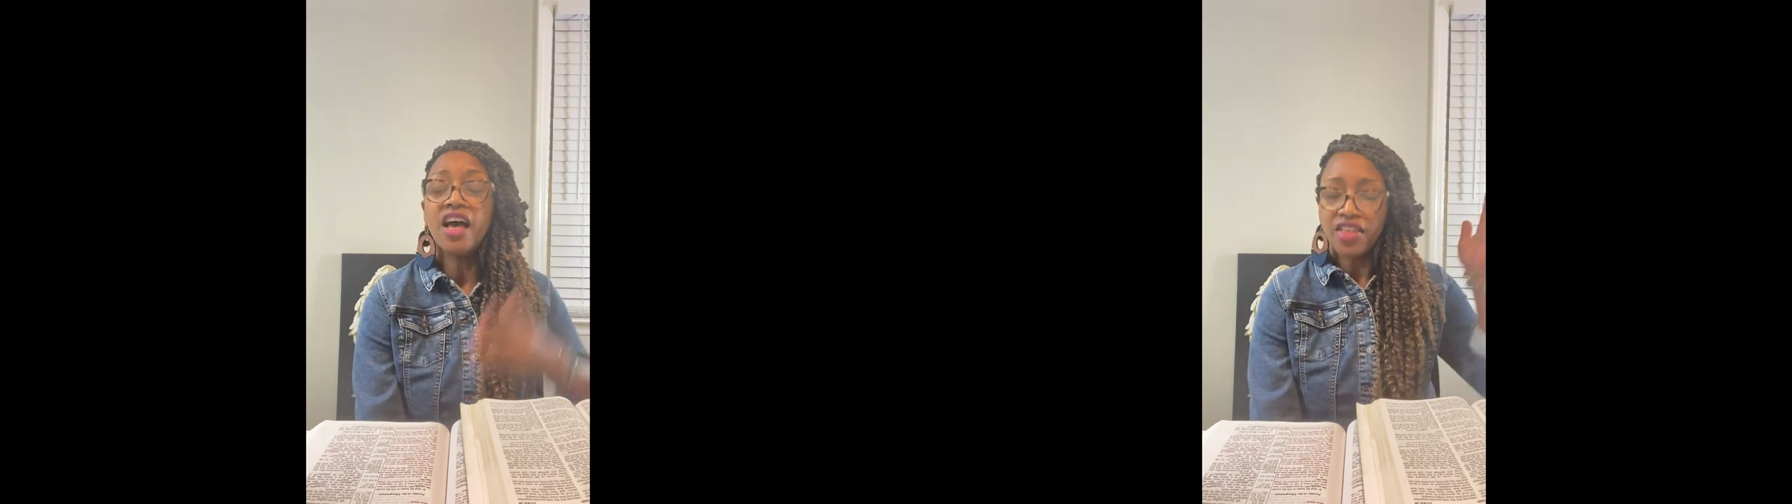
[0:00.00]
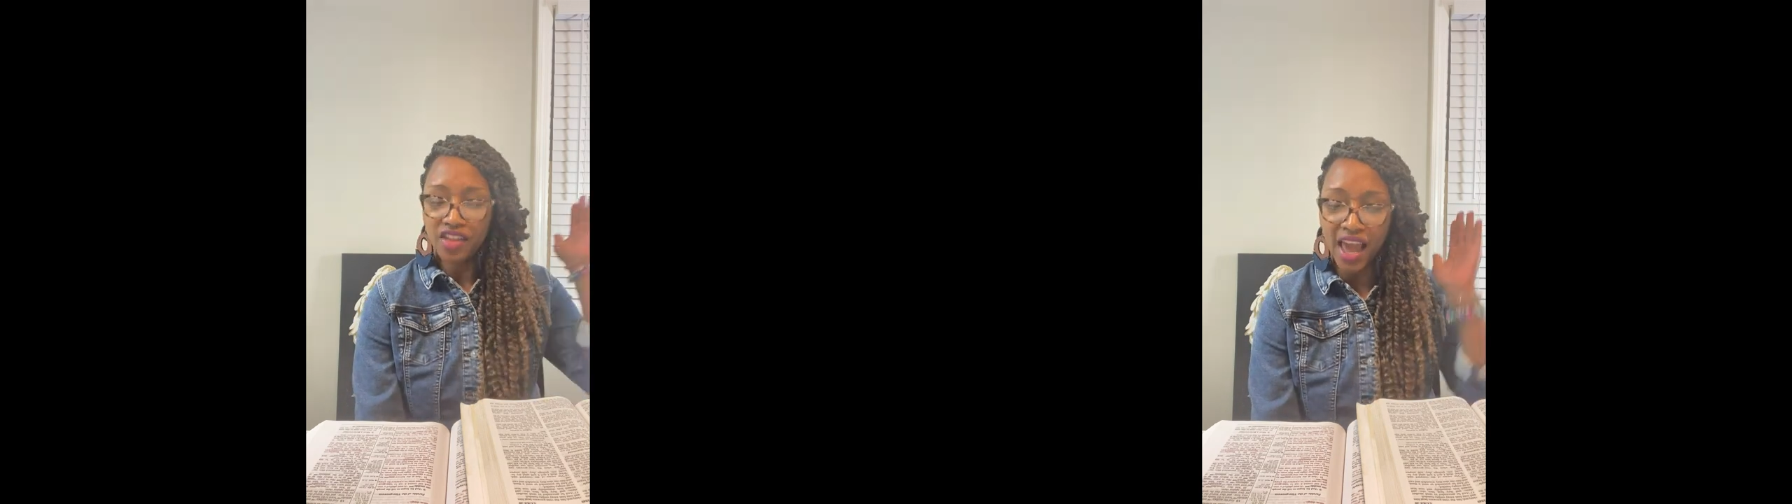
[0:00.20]

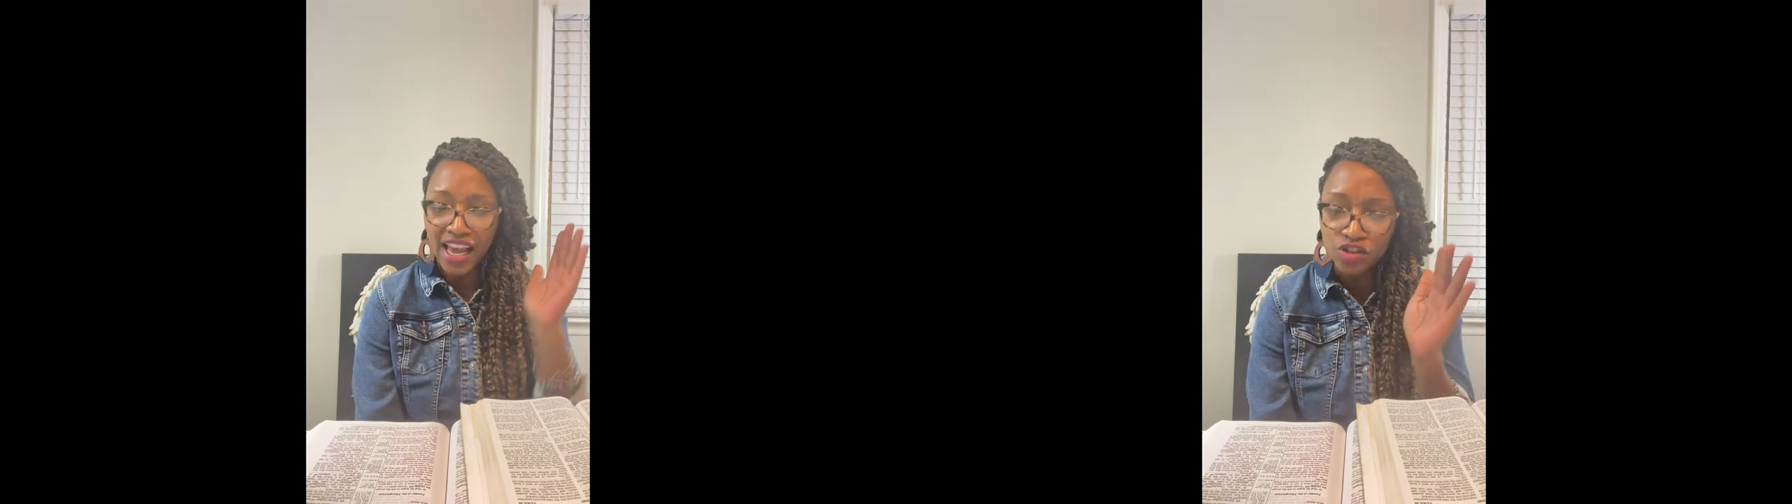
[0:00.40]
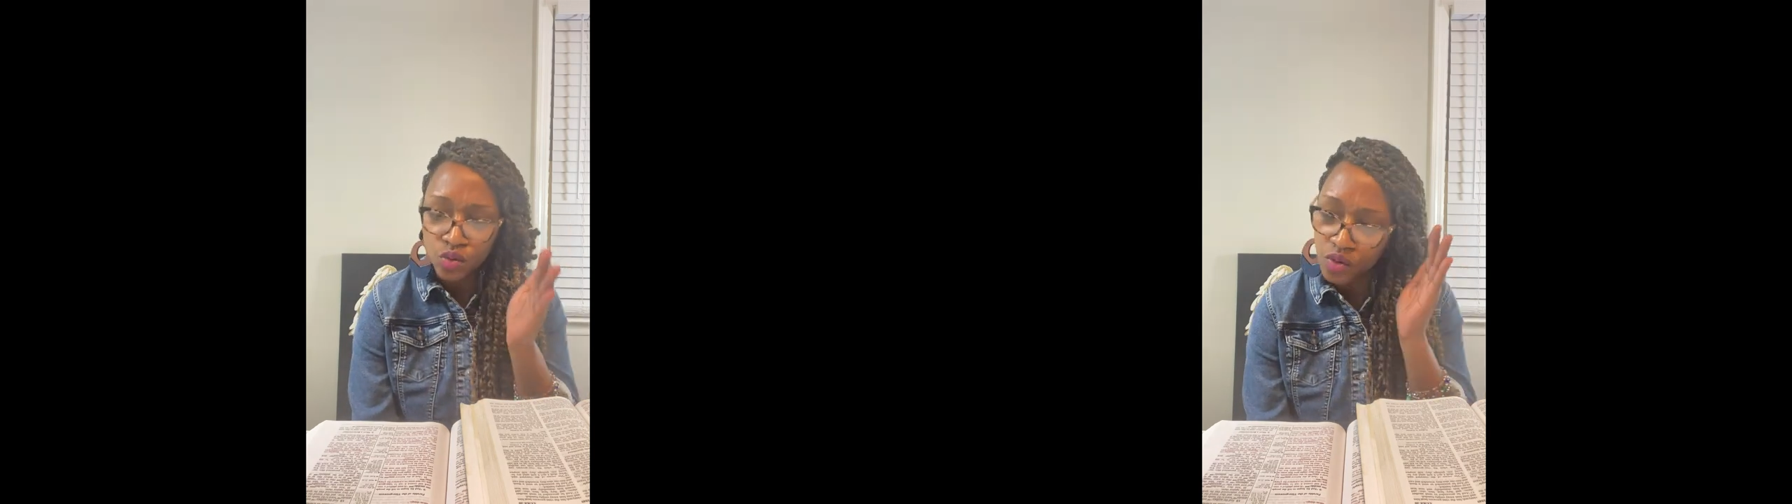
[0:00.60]
that the
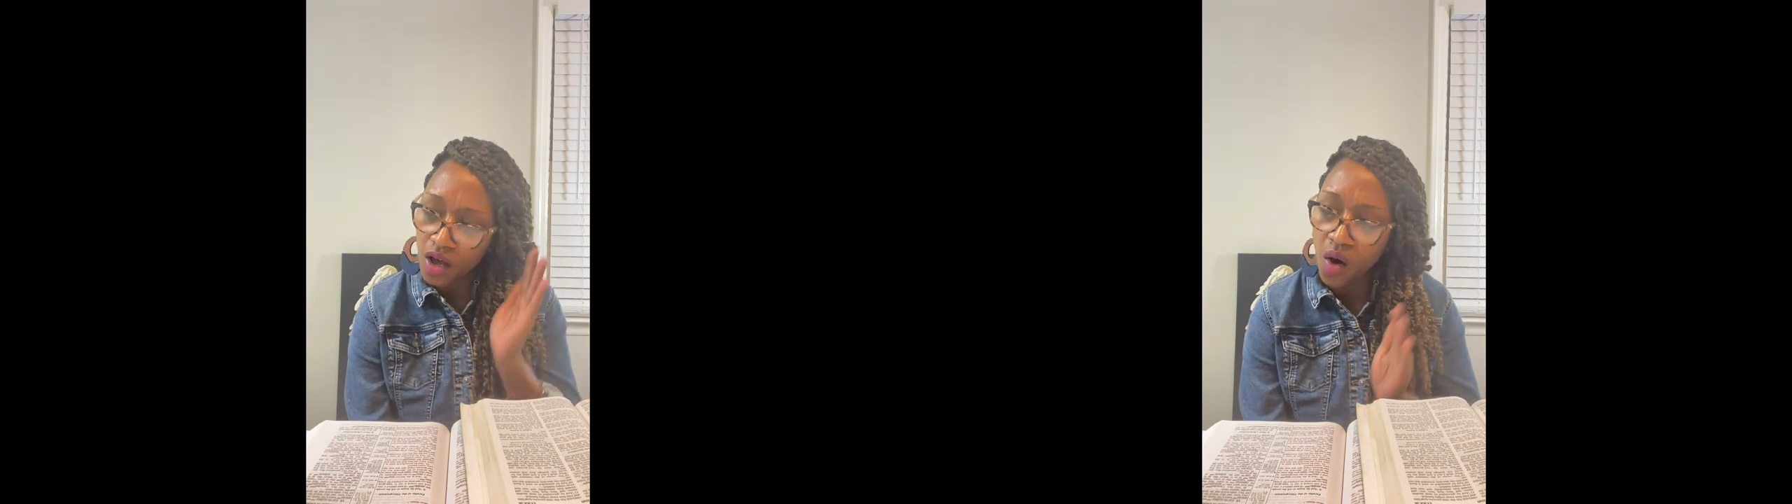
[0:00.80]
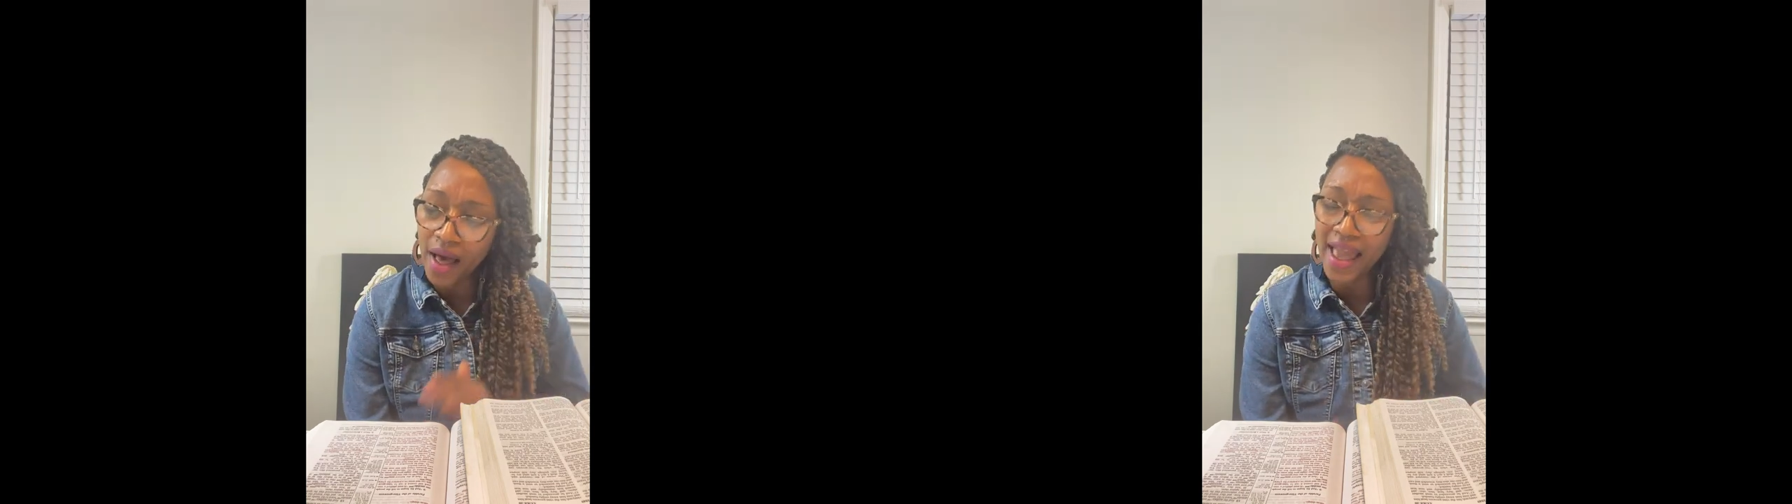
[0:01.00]
angels will
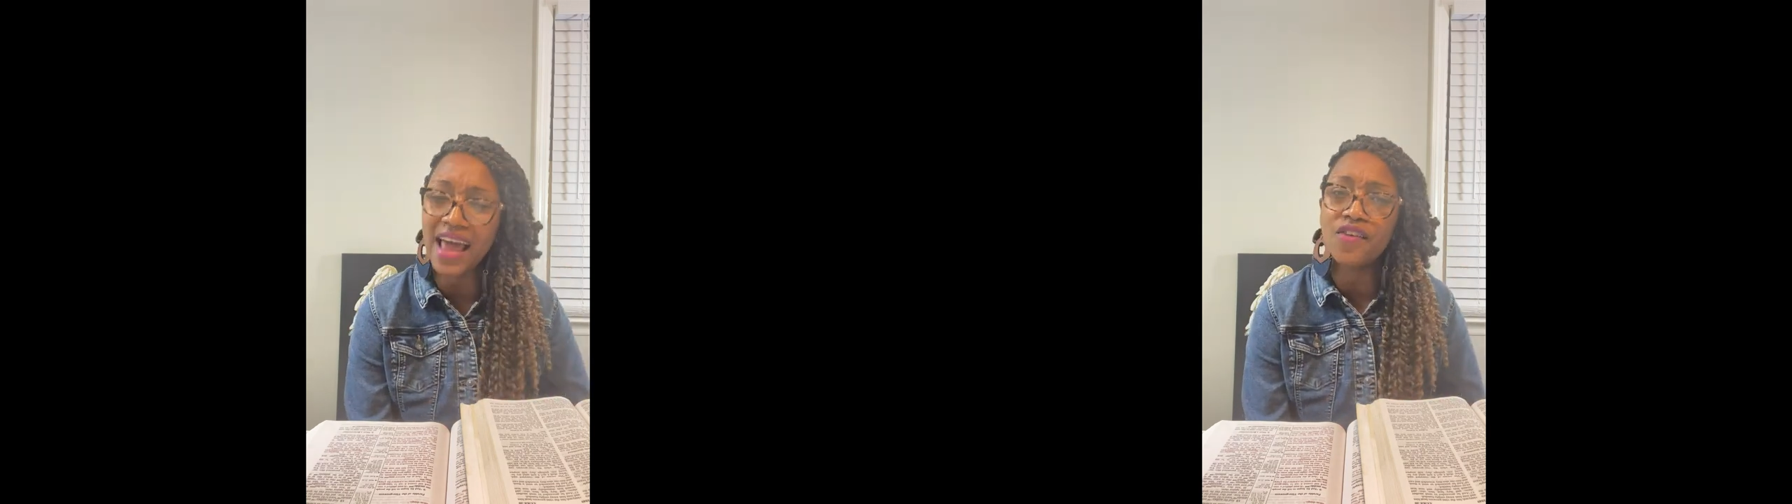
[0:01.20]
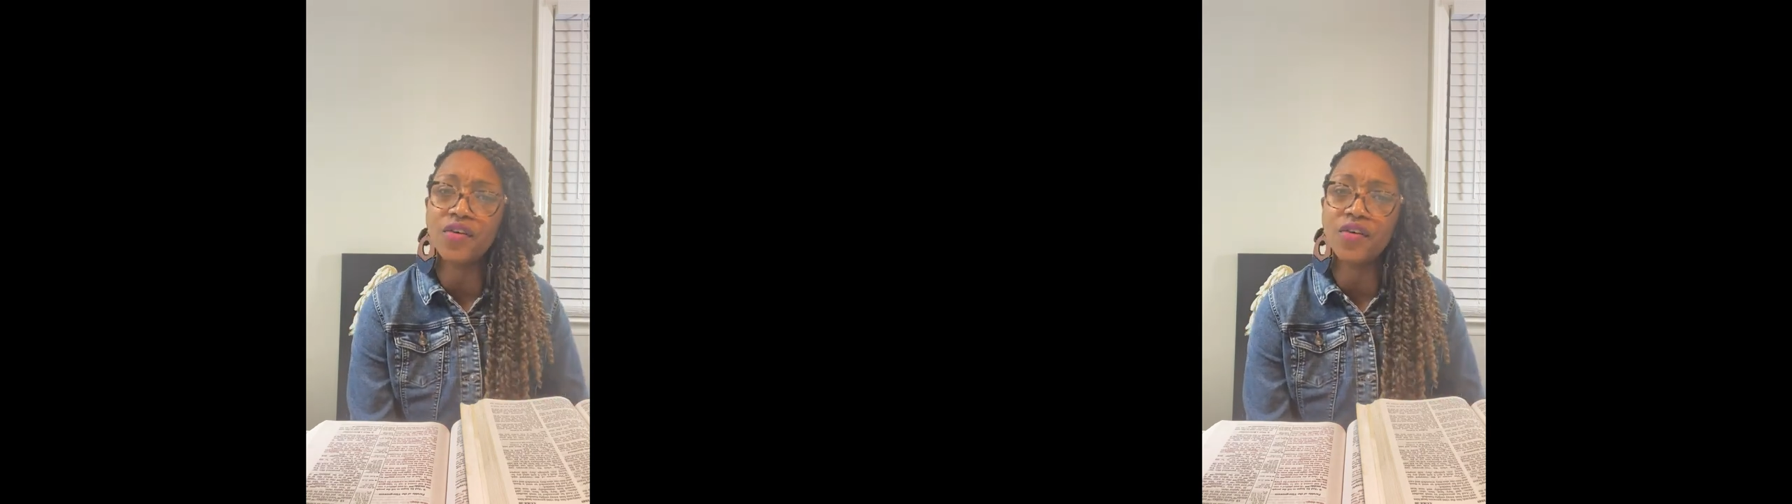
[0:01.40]
go ahead